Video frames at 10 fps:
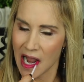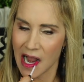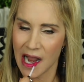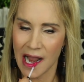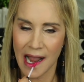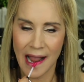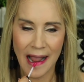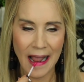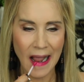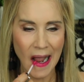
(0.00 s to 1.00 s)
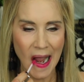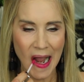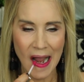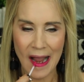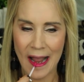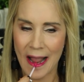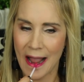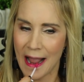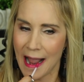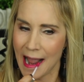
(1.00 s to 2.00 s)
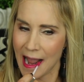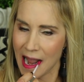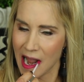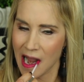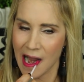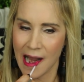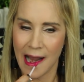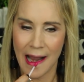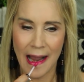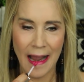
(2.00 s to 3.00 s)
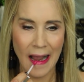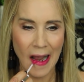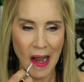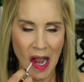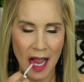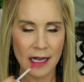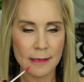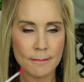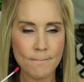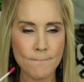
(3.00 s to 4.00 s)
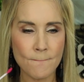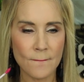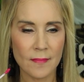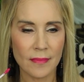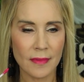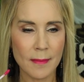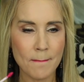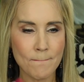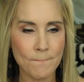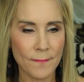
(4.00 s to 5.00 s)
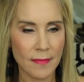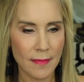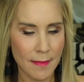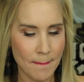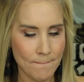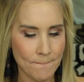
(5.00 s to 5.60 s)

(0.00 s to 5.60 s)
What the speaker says: (no one is talking)